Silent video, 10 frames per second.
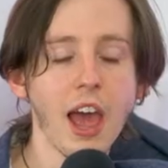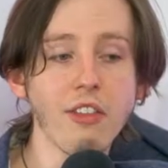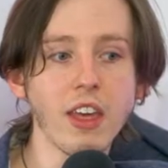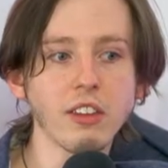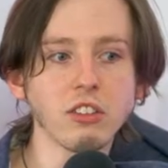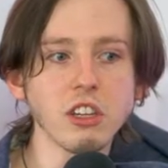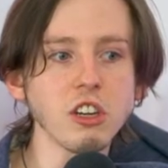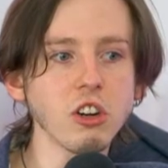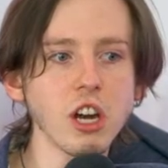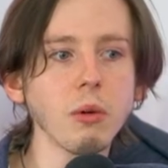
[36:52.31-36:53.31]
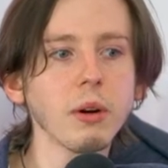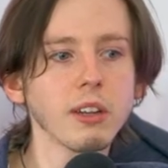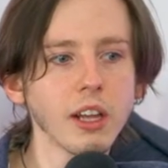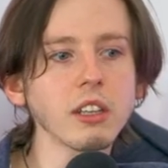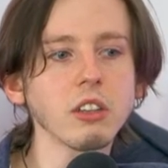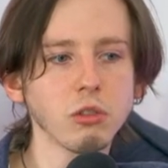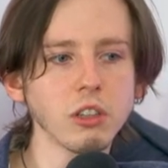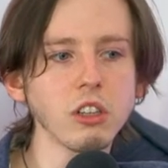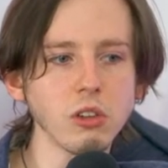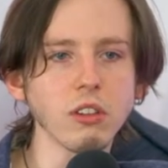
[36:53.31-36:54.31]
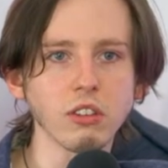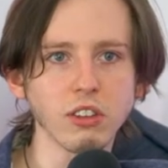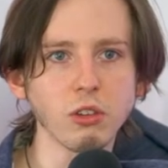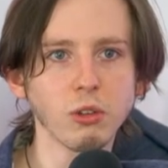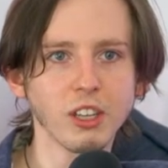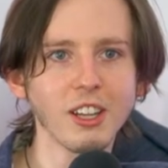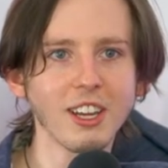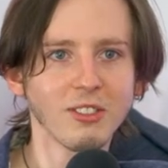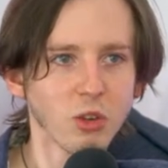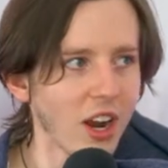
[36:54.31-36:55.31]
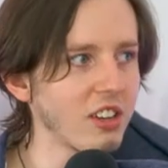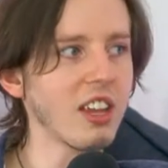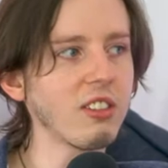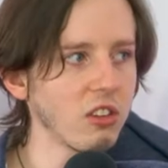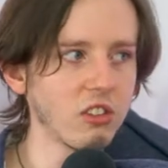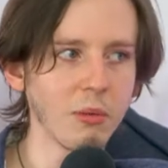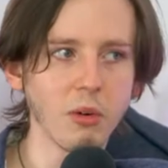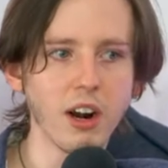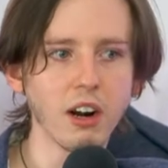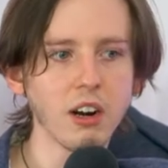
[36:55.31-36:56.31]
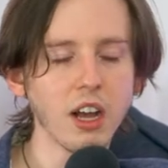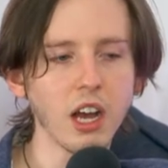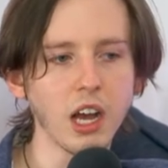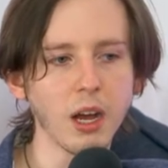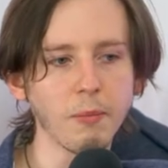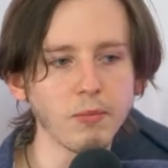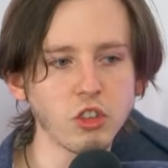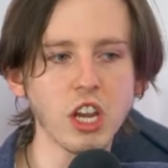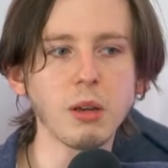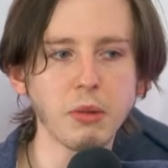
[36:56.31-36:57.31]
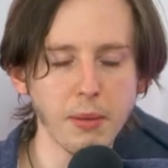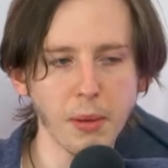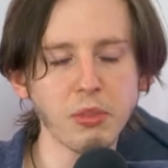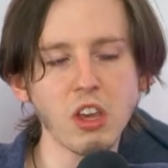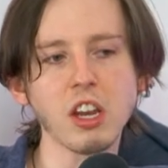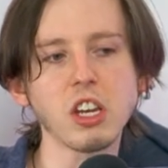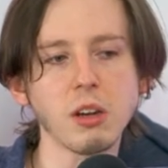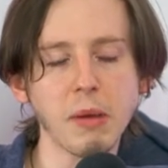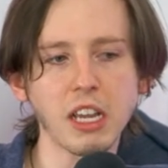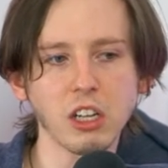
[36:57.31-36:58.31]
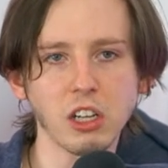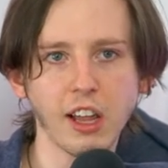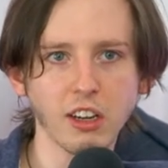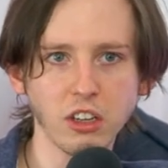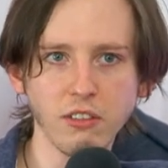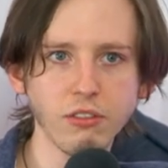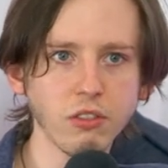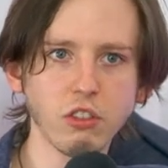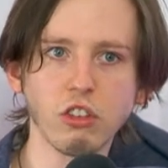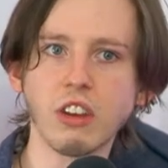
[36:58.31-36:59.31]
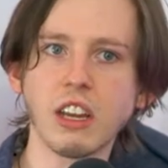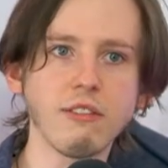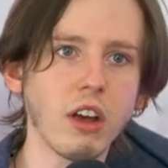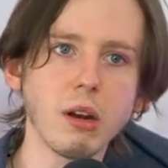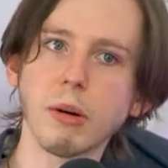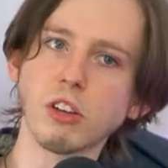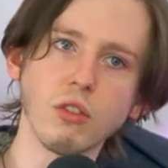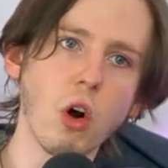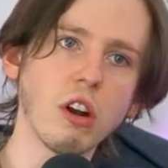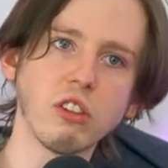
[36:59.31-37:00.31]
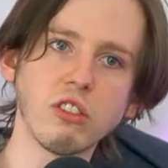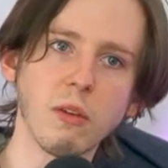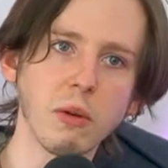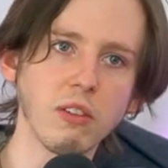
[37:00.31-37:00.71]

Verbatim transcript: And then senior year, we were like, let's really do this. Let's really like try and take this somewhere. Um, Jacob came up with the idea to make it a collective, just like invite a bunch of artists that we